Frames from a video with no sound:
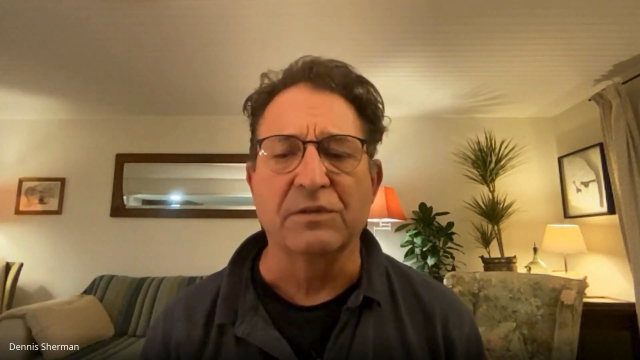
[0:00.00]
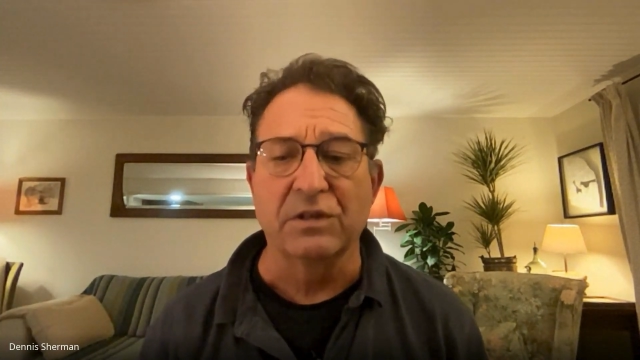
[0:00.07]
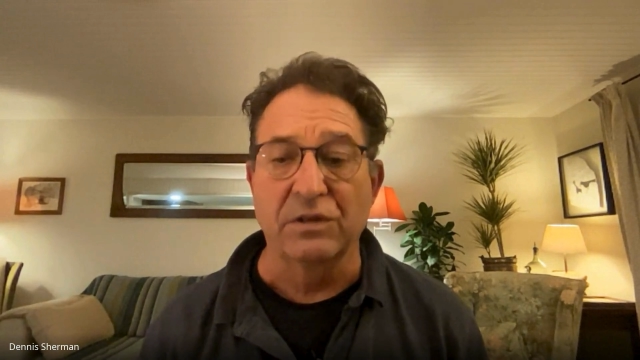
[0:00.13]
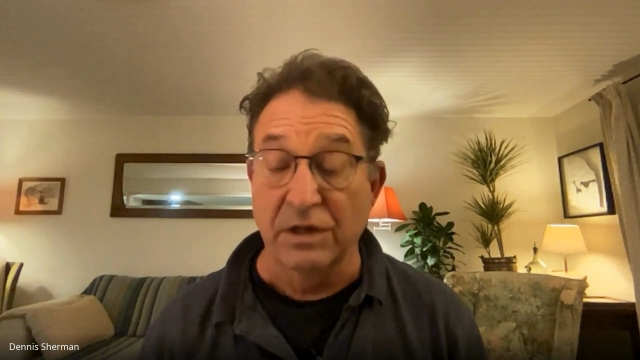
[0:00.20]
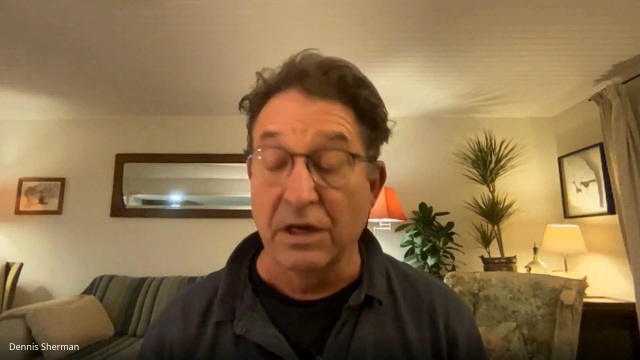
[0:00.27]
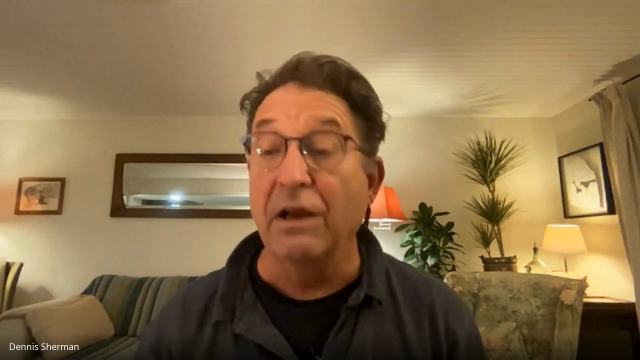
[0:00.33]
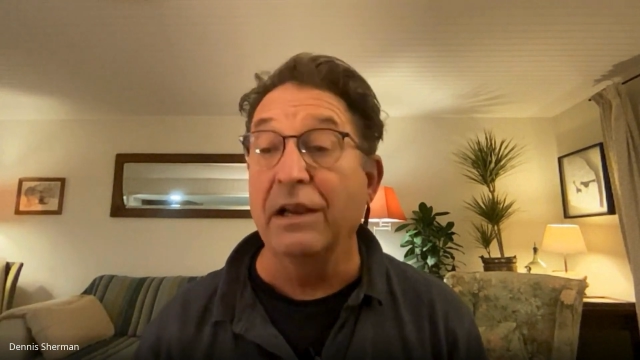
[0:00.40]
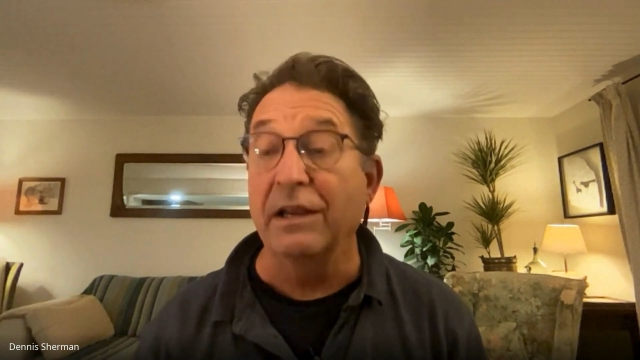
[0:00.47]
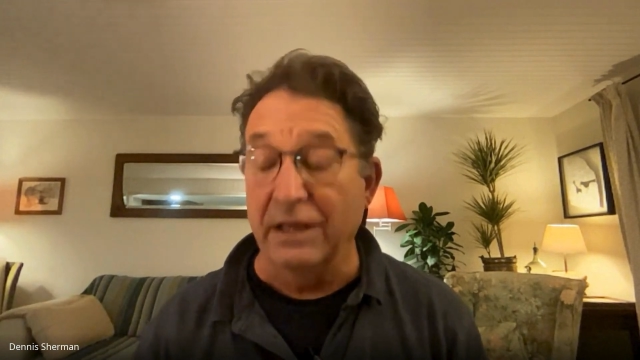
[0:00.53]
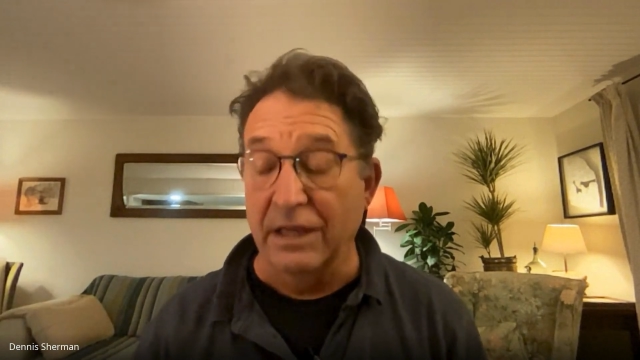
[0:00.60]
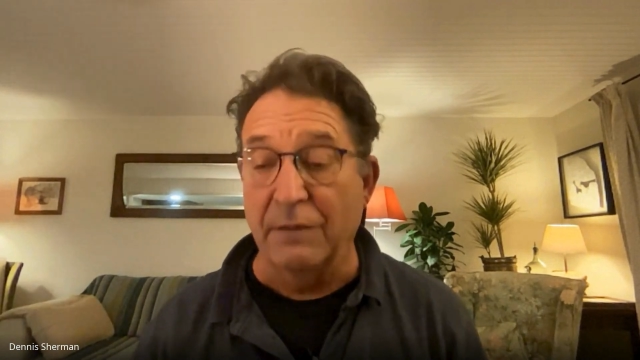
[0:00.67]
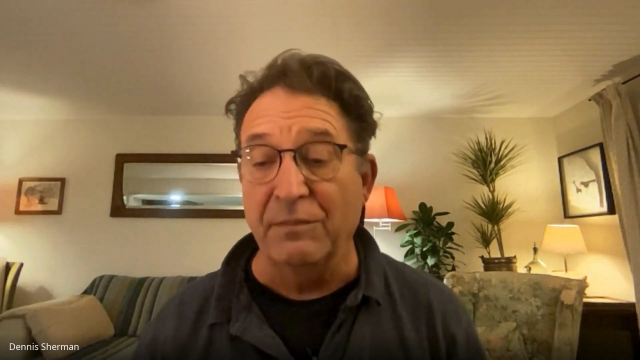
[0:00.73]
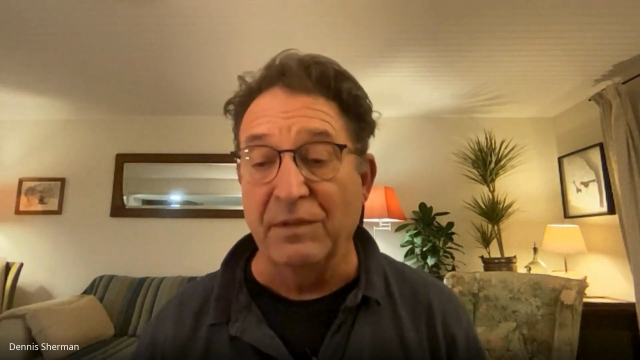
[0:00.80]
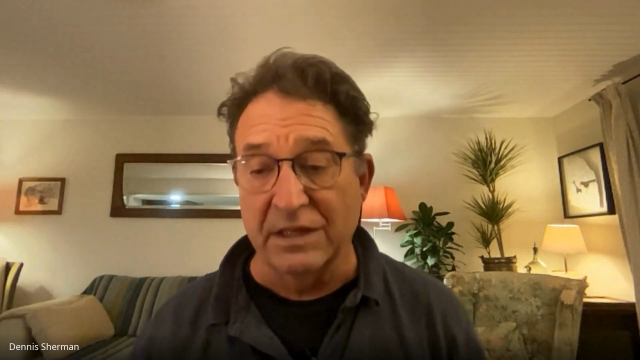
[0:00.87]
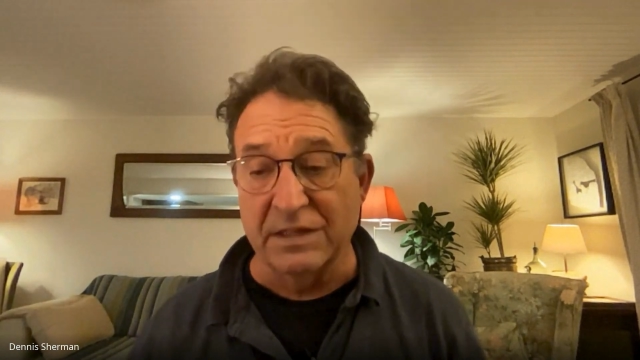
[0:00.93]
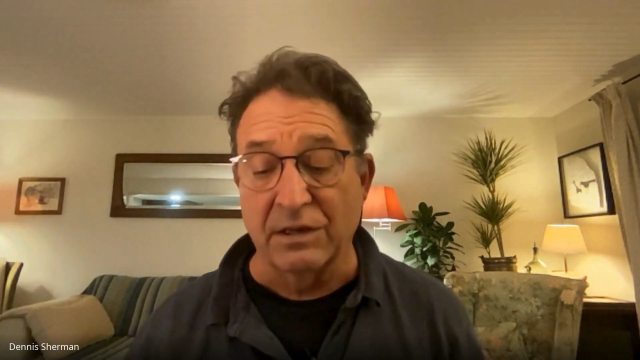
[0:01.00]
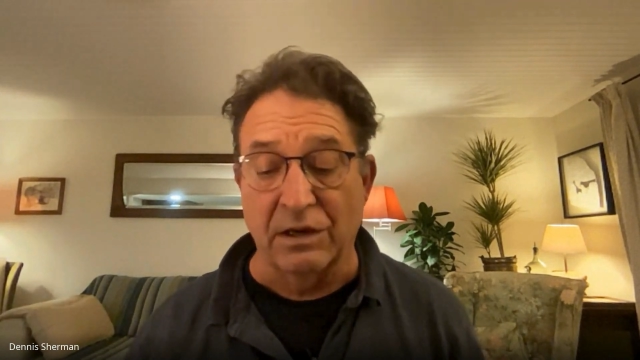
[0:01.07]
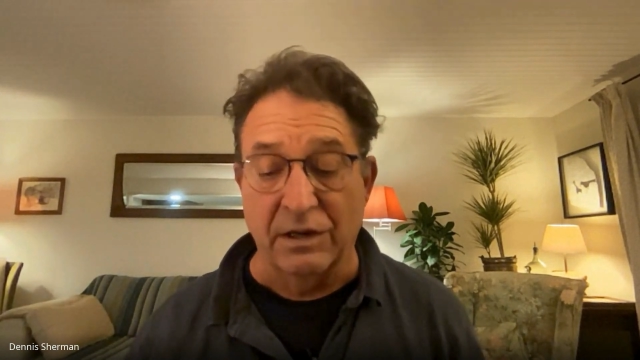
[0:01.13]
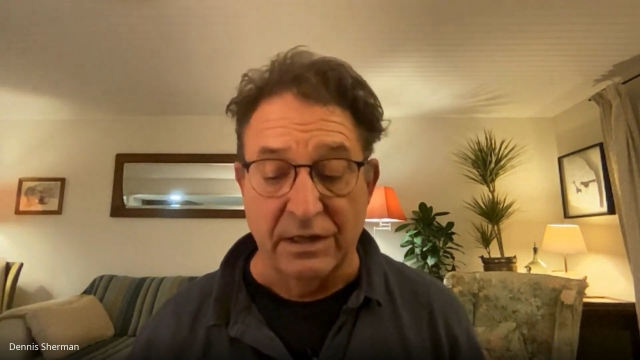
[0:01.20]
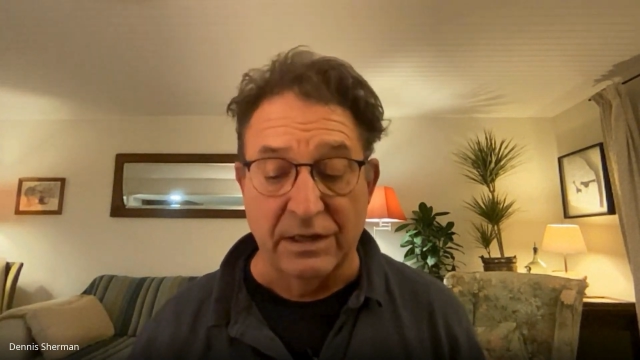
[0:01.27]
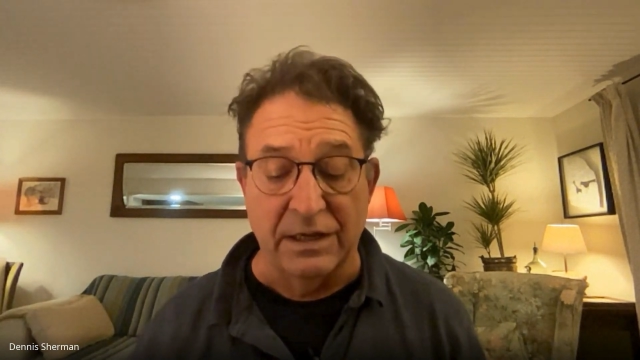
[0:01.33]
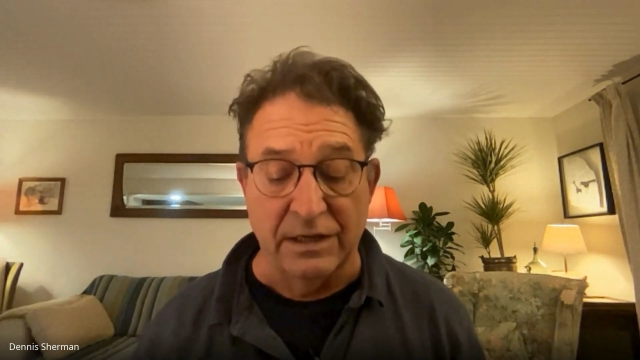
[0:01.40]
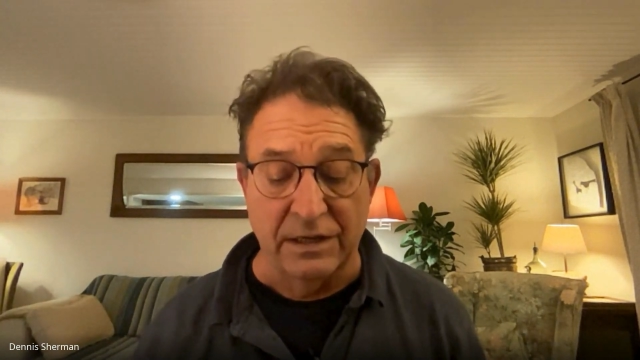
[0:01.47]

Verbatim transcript: So you go to get up next to go day,